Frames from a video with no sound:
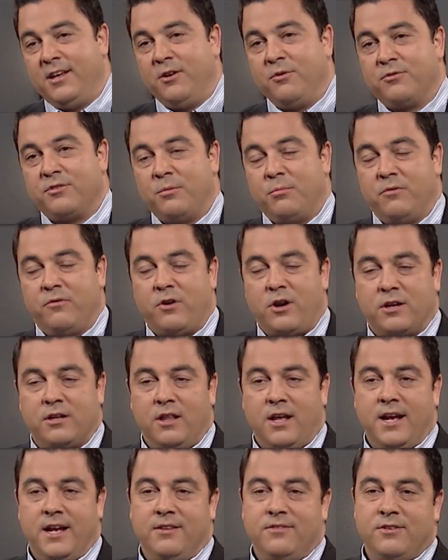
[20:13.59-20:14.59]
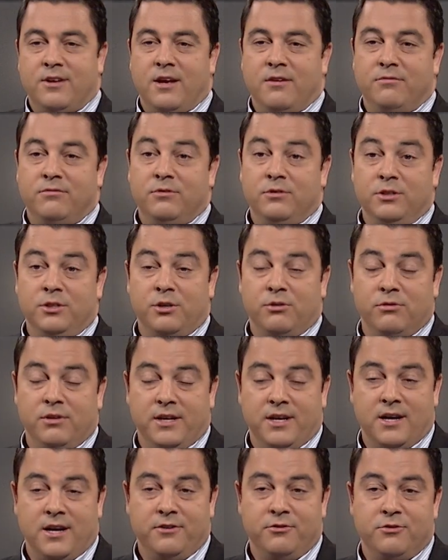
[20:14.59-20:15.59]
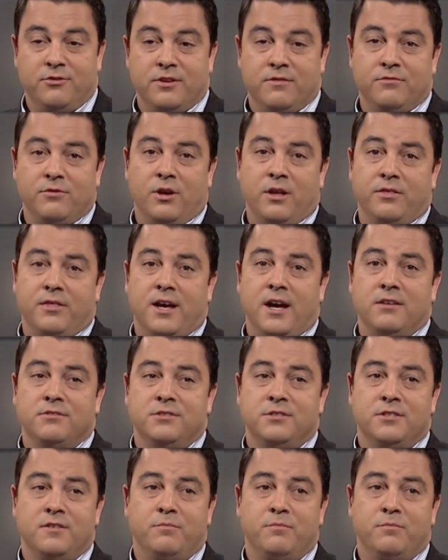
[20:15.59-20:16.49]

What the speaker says: Some of our clients have literally hundreds, if not thousands,